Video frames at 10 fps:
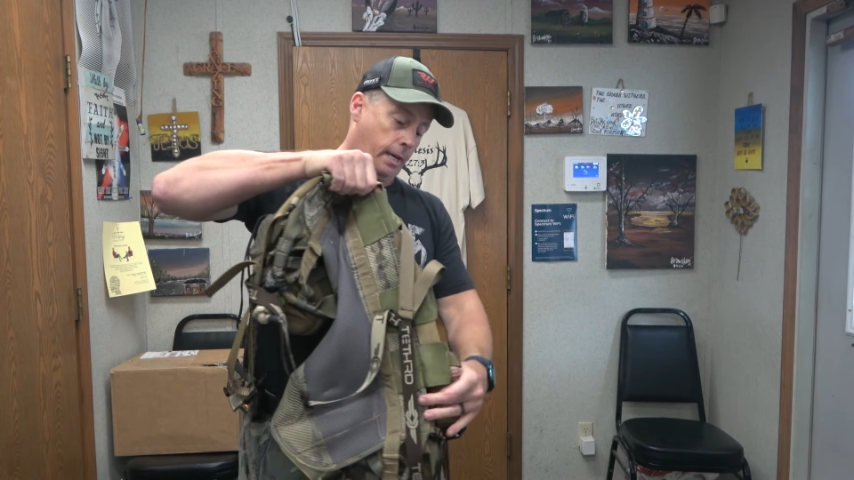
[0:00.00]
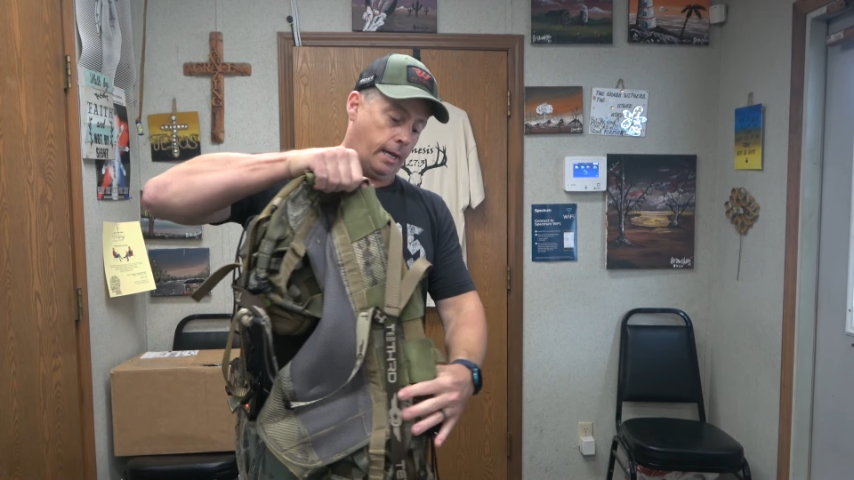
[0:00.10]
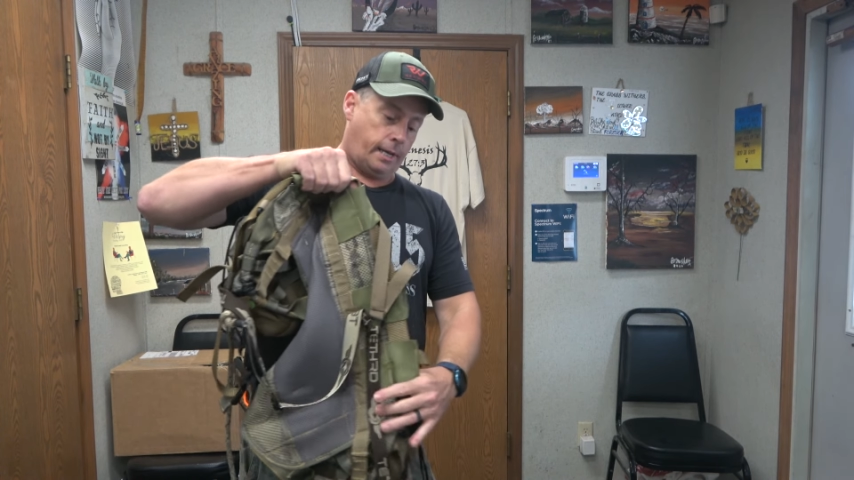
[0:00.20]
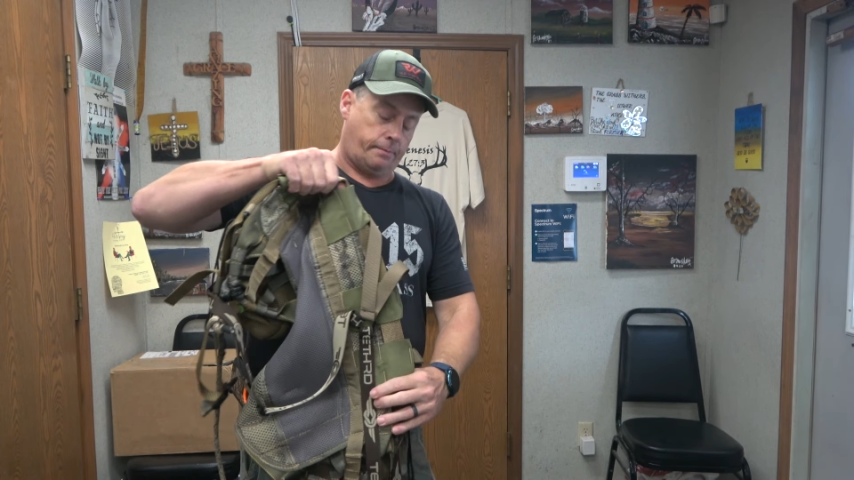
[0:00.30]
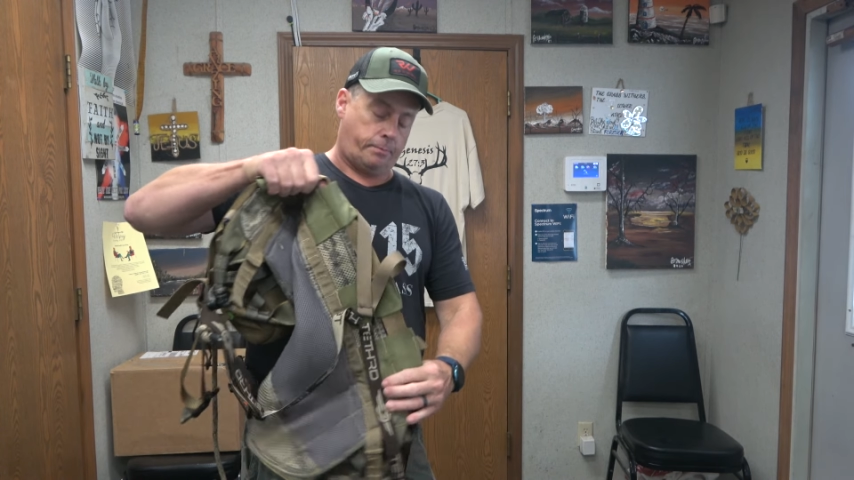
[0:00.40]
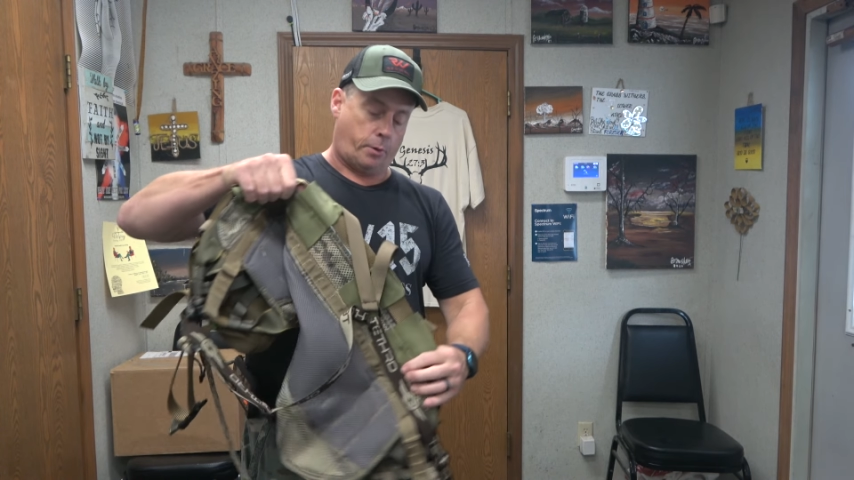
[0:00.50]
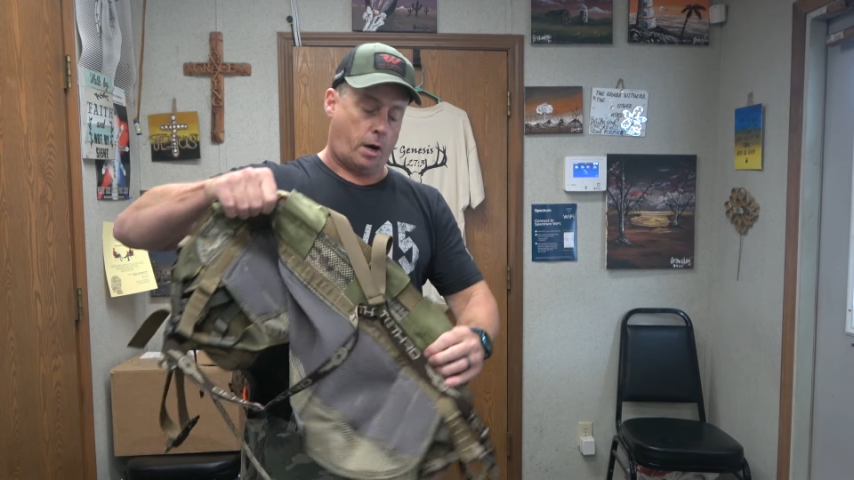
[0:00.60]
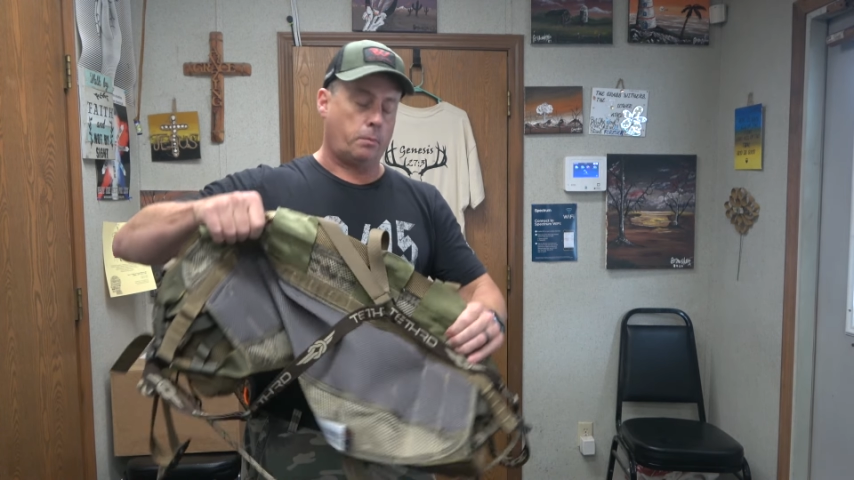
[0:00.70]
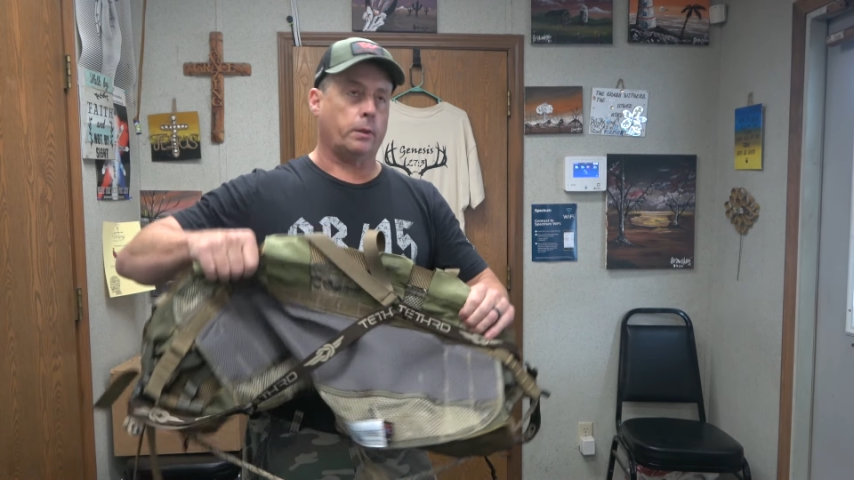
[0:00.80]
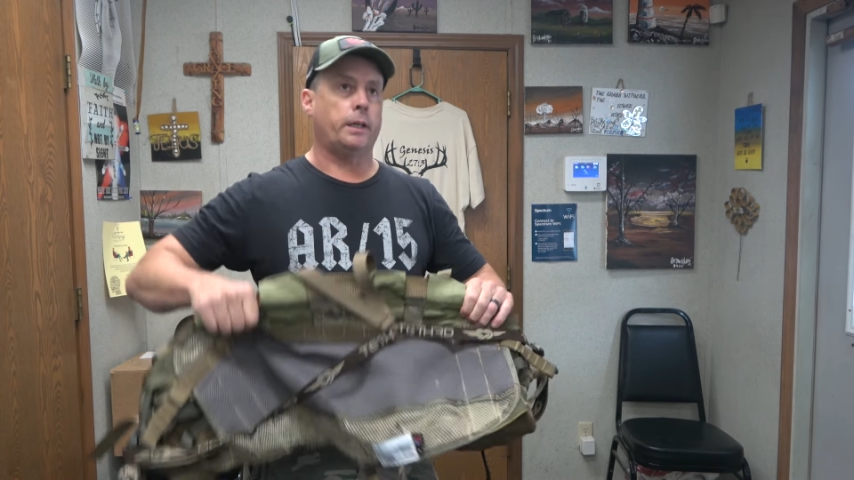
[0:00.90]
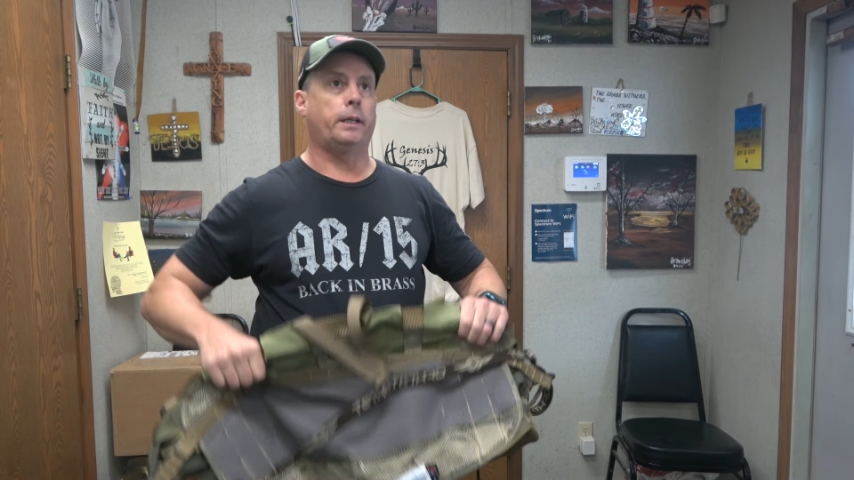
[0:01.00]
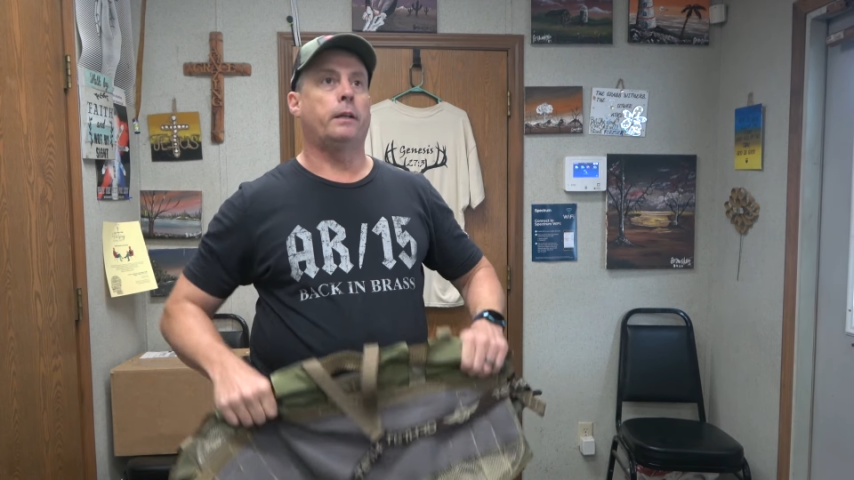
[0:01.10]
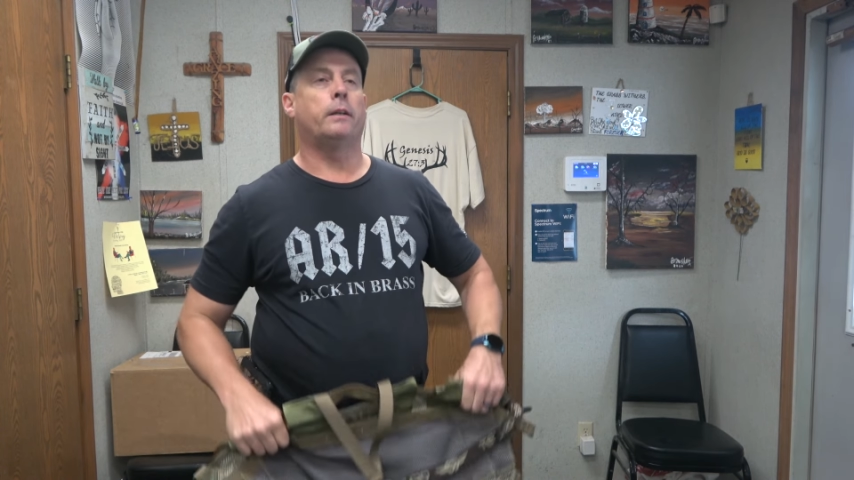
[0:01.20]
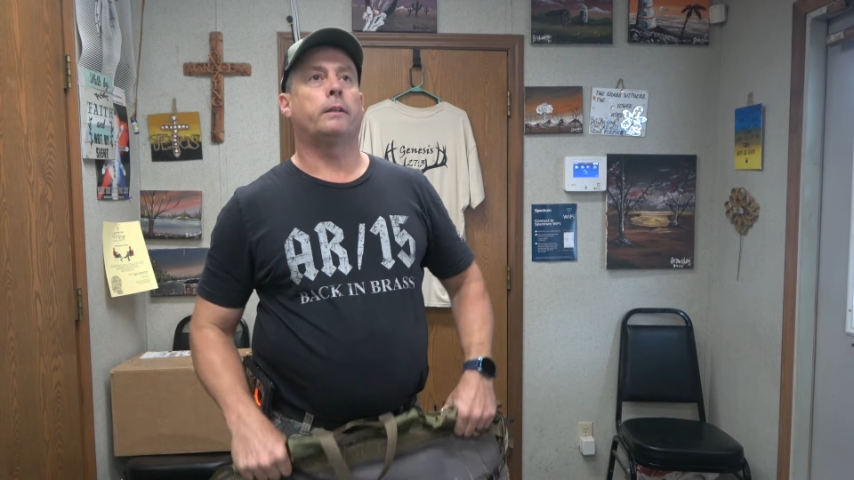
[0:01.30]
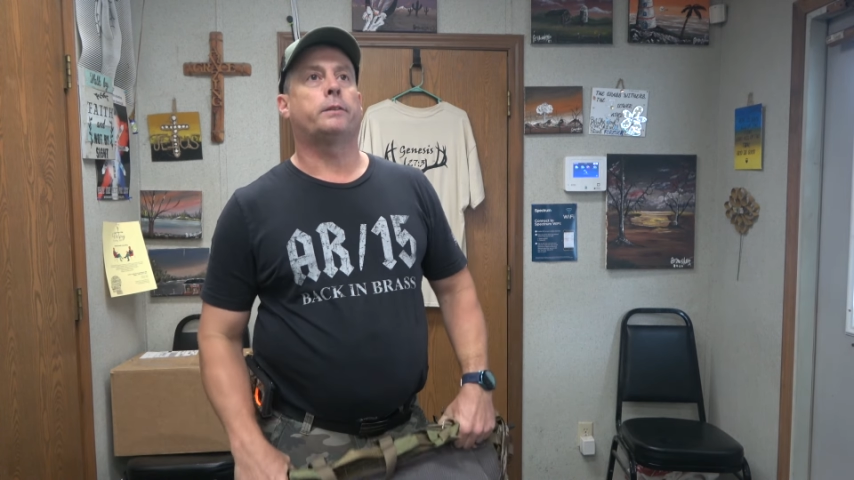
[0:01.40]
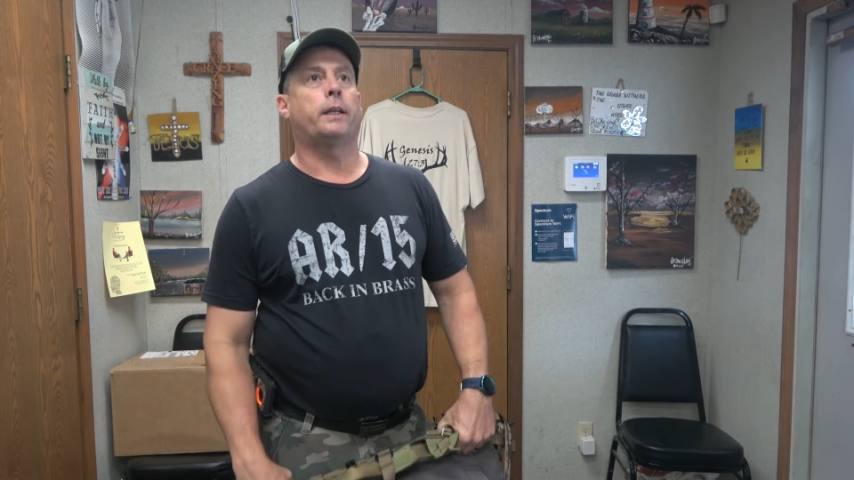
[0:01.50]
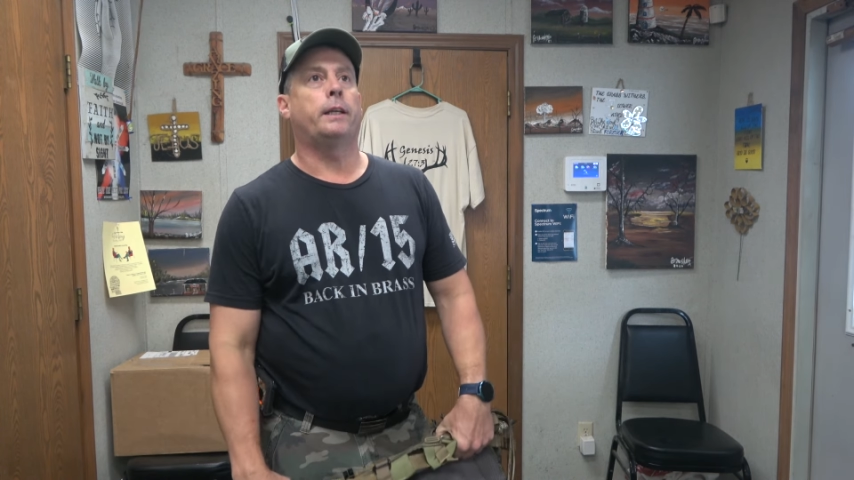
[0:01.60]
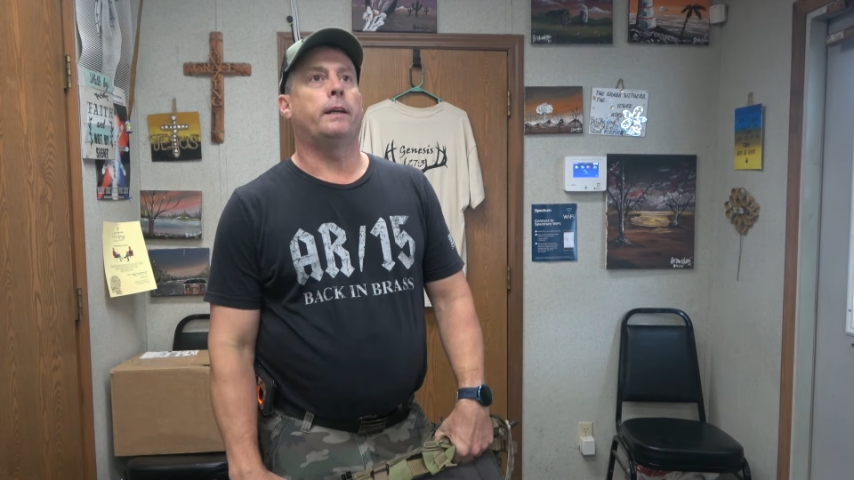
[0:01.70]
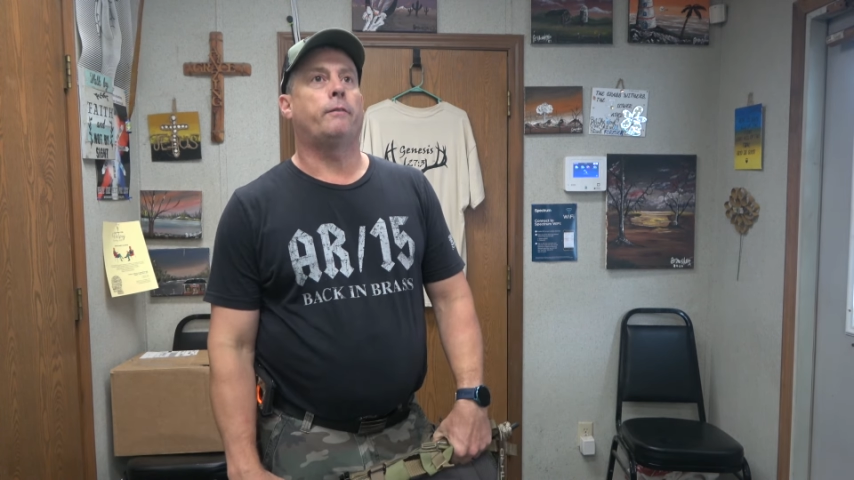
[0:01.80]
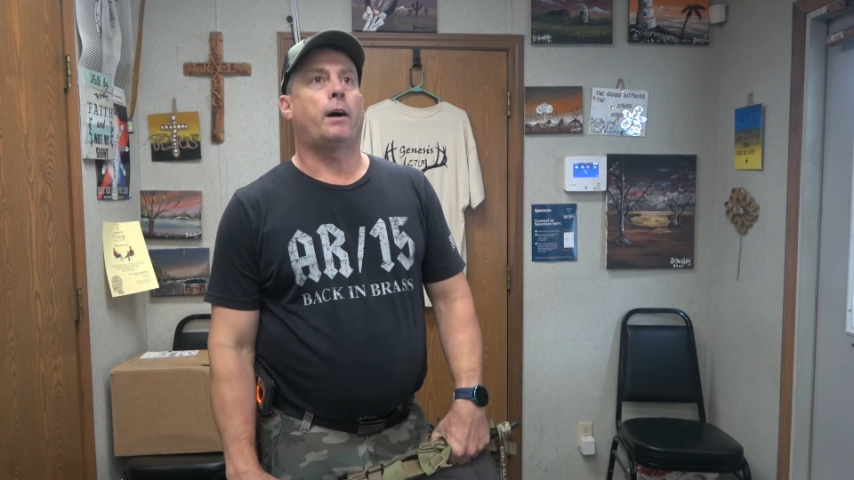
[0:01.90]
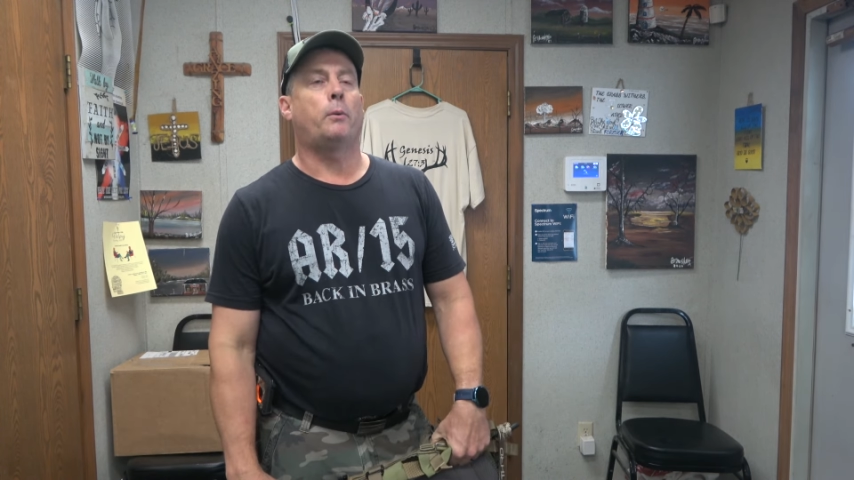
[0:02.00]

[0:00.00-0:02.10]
and probably, let's see, if I